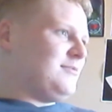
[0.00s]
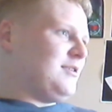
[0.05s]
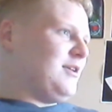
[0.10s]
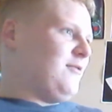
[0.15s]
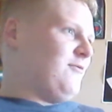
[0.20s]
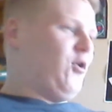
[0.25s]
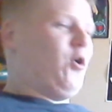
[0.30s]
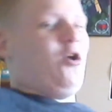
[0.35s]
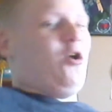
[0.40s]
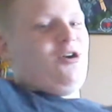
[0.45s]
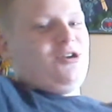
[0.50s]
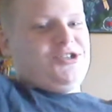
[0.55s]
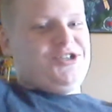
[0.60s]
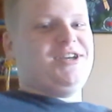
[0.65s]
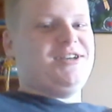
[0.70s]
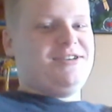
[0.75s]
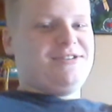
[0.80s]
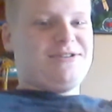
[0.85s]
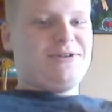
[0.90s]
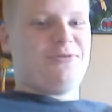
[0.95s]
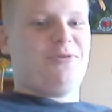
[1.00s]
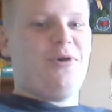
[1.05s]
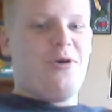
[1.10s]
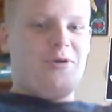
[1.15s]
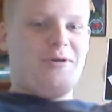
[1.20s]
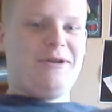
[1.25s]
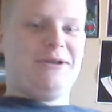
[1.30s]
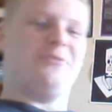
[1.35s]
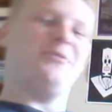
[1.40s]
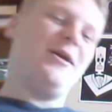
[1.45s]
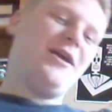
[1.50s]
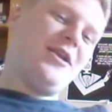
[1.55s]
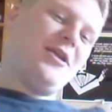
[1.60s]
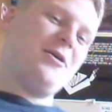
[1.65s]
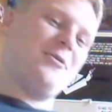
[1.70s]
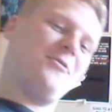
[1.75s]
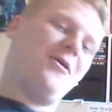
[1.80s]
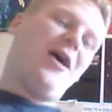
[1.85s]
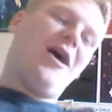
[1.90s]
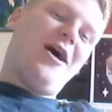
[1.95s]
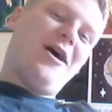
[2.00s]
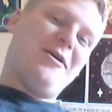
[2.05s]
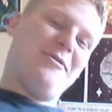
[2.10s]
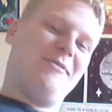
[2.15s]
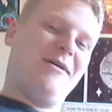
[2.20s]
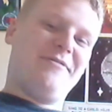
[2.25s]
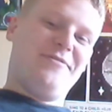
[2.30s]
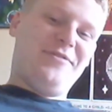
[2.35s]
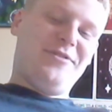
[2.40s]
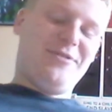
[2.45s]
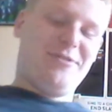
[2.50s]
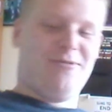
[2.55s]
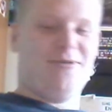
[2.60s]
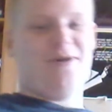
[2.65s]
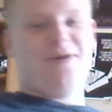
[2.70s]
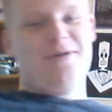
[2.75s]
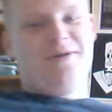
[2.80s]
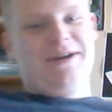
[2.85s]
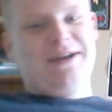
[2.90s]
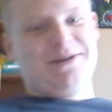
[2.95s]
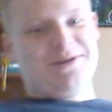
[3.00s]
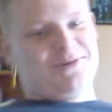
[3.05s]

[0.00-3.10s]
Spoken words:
For she is the Krogan Queen. Hurrah, hurrah for the Krogan